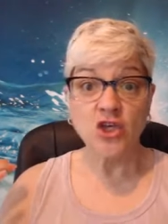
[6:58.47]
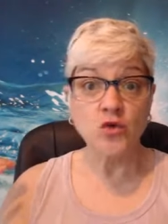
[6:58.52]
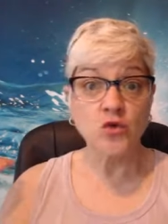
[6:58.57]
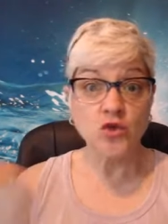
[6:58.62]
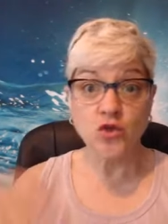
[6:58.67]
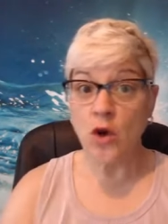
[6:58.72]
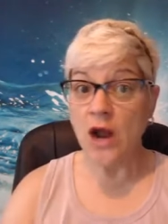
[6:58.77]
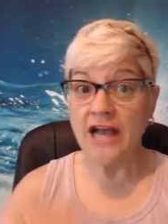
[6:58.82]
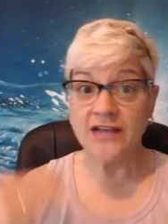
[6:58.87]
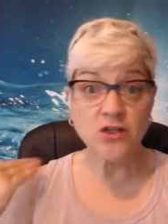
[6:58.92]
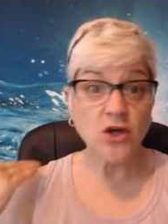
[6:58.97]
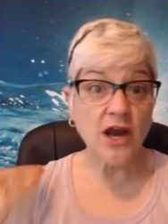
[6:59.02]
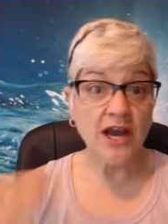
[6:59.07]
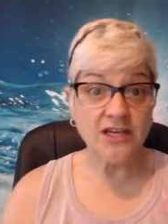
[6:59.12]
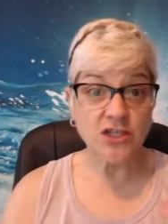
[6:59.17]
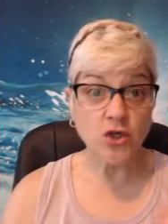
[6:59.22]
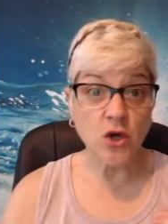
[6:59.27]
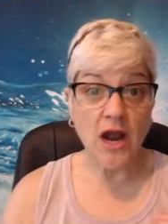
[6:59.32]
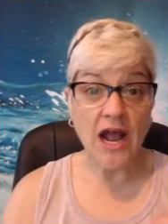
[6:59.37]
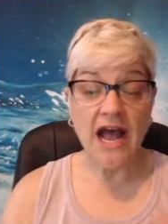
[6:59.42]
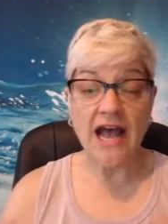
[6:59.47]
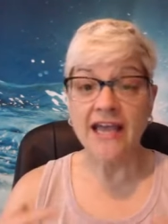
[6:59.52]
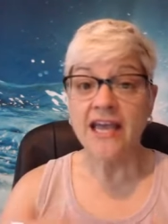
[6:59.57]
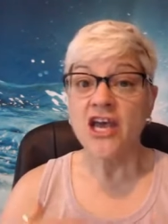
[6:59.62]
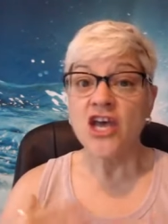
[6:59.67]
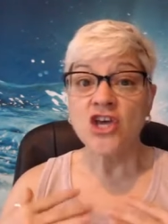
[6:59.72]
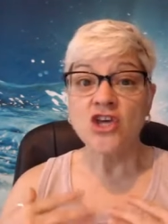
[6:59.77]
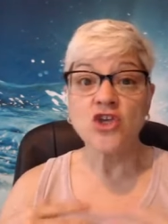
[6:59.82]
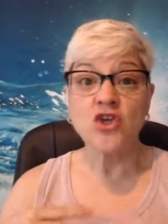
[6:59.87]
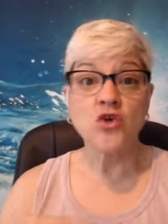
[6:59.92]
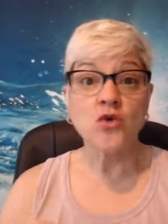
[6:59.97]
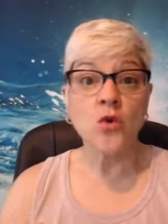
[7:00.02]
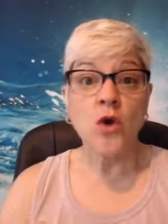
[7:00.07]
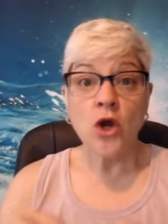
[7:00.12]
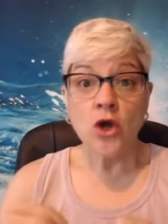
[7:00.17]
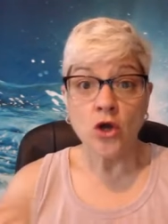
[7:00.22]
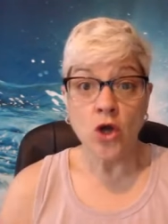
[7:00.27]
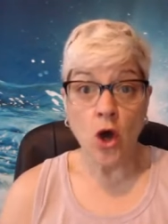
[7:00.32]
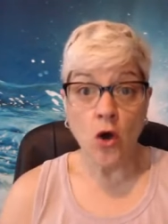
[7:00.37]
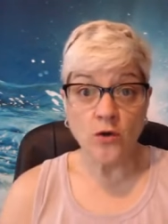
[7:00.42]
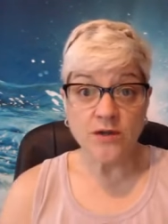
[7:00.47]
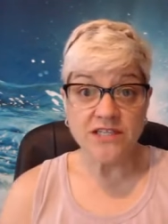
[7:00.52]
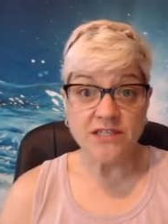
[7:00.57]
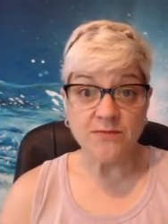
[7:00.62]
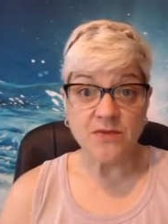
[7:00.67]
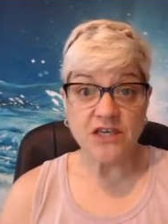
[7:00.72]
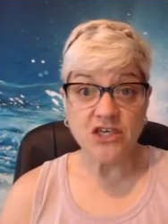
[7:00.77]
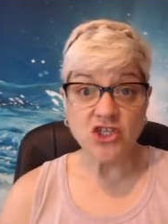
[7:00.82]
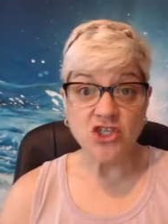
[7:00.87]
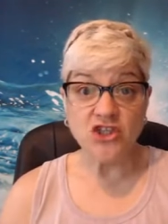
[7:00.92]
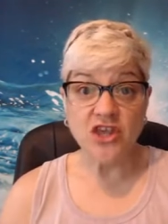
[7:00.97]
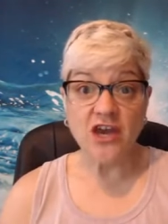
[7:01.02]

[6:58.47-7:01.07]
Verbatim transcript: You try, try, try. You go to speech